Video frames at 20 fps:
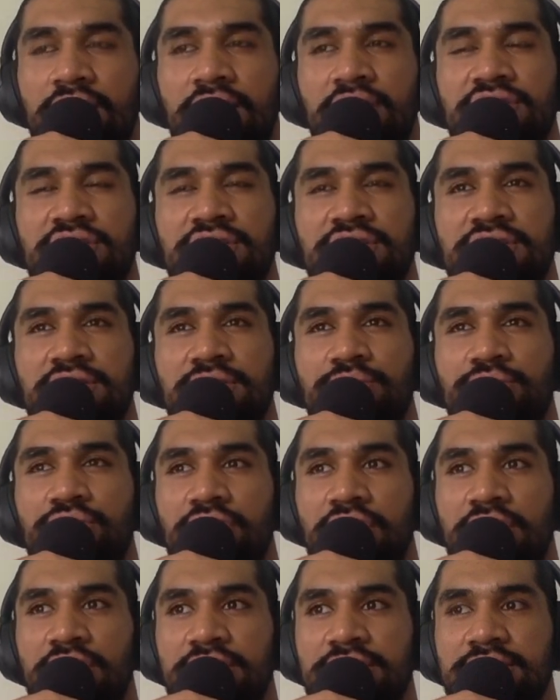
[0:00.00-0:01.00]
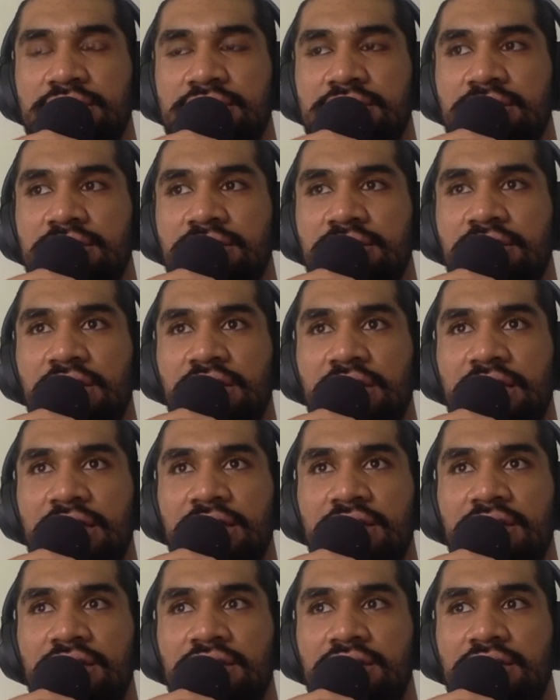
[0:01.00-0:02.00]
just depressed and like
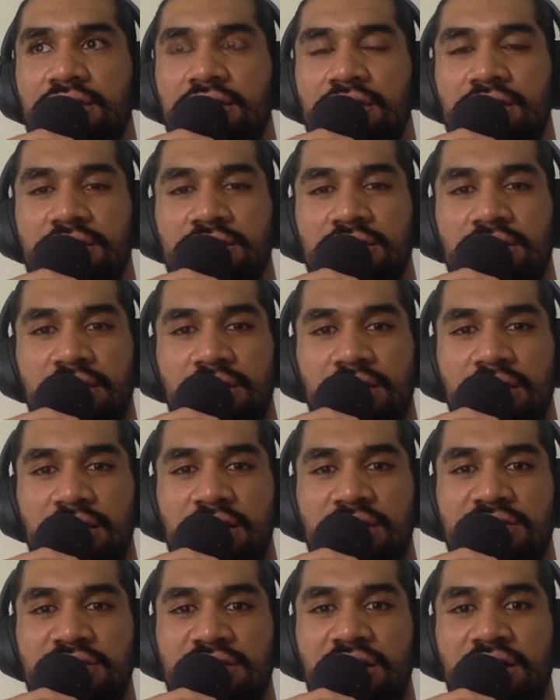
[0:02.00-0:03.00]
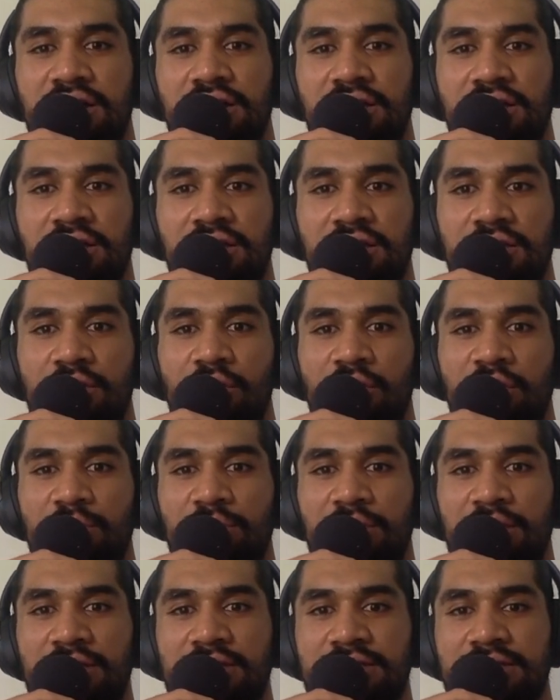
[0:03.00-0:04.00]
had anxiety going
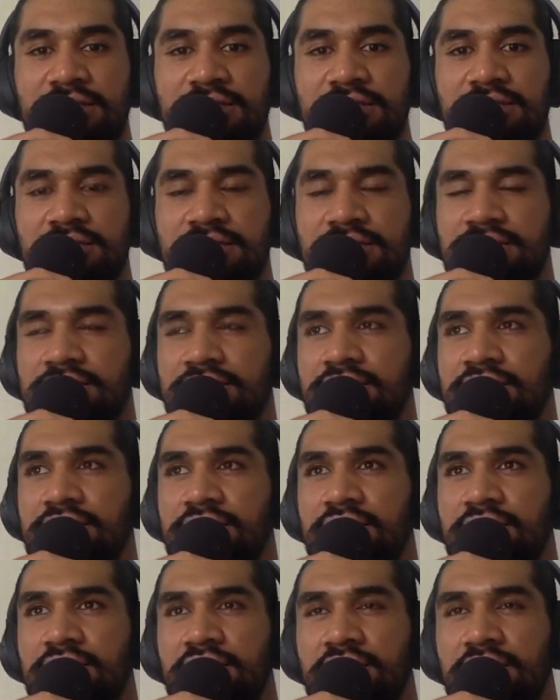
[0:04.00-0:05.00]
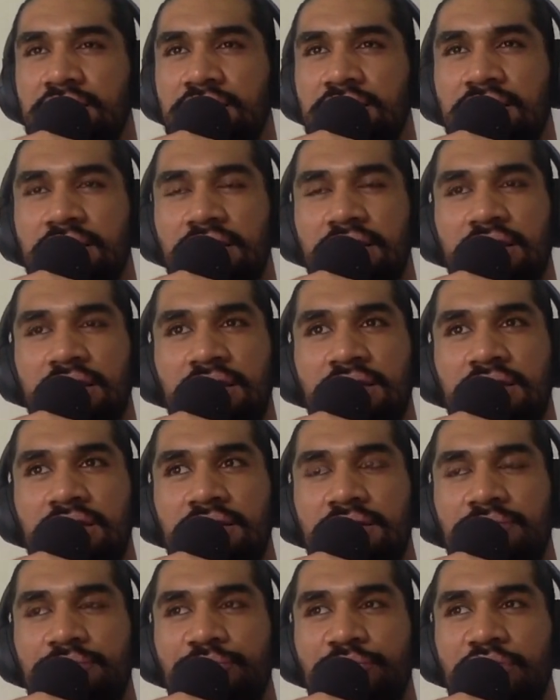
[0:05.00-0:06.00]
places,
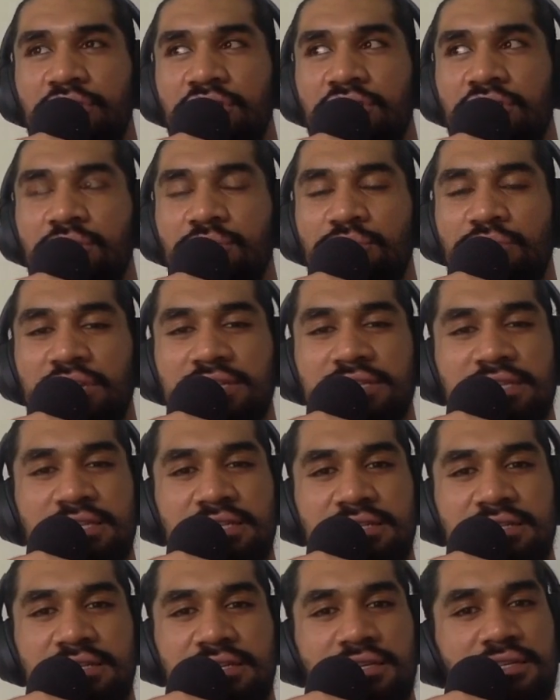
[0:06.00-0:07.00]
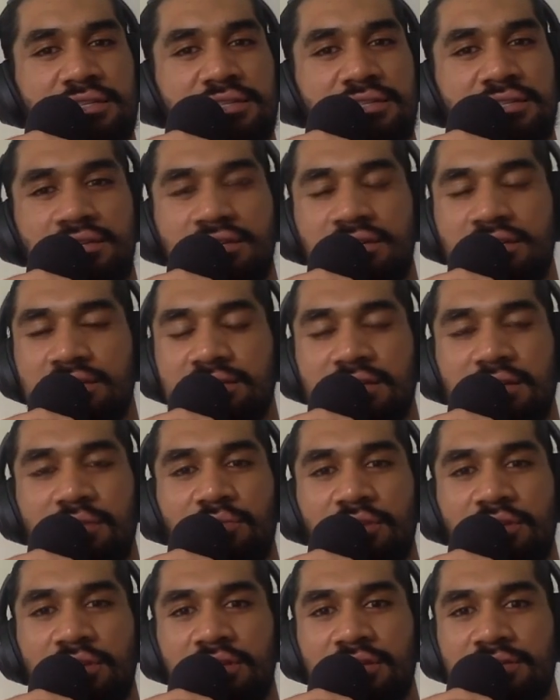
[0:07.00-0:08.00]
and the PTSD is like
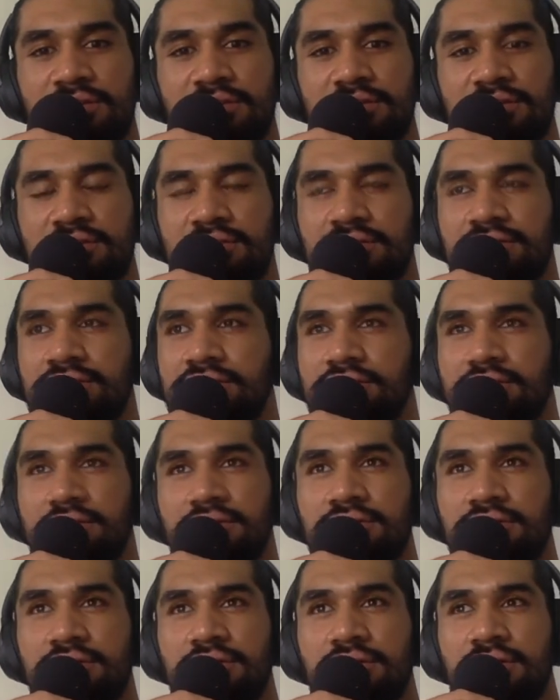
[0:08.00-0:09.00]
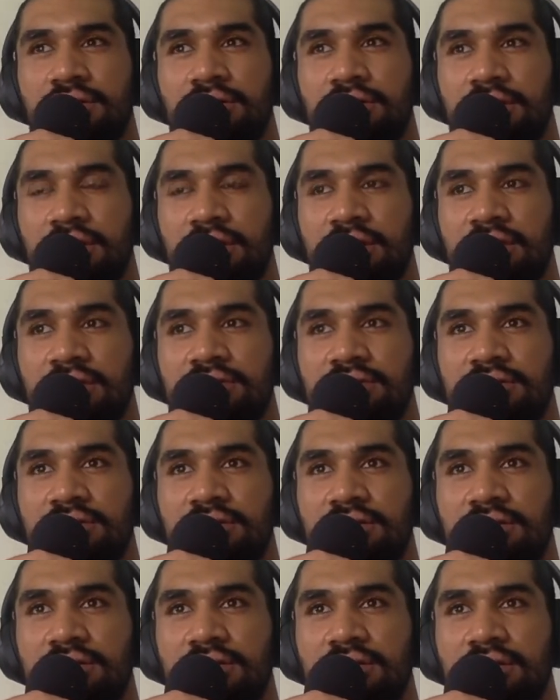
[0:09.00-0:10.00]
something that's yeah,
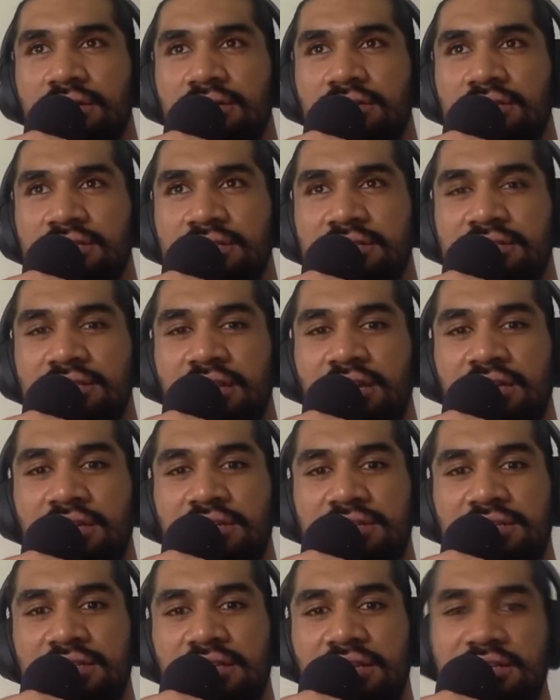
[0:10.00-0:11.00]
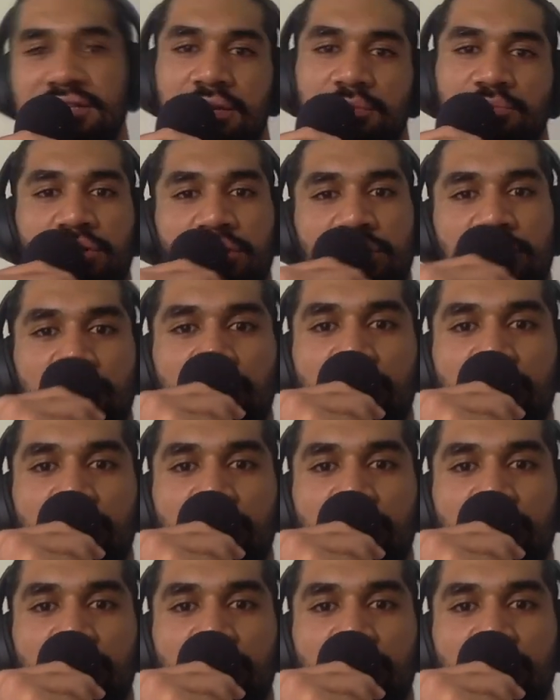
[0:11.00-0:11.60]
it just kind of sneaks up on you,